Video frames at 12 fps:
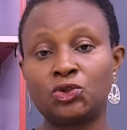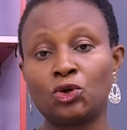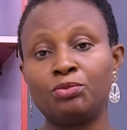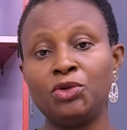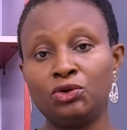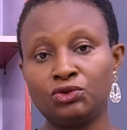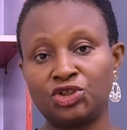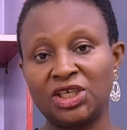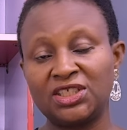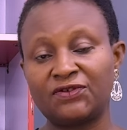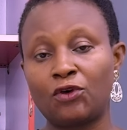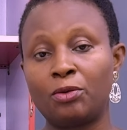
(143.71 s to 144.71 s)
some
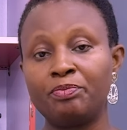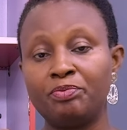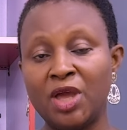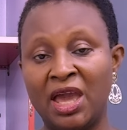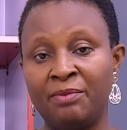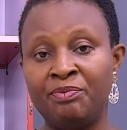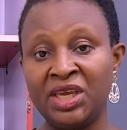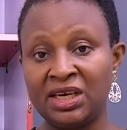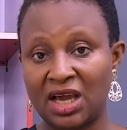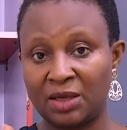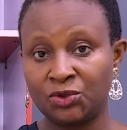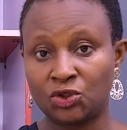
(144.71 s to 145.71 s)
nutrients from being
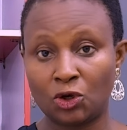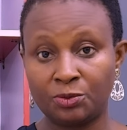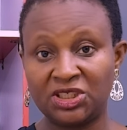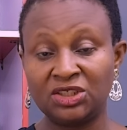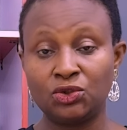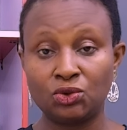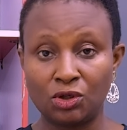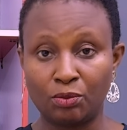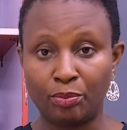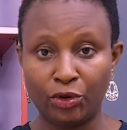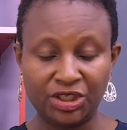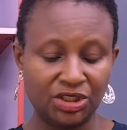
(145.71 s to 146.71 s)
absorbed into the
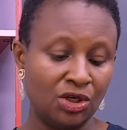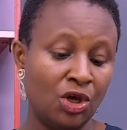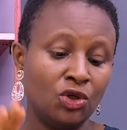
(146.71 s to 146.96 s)
body.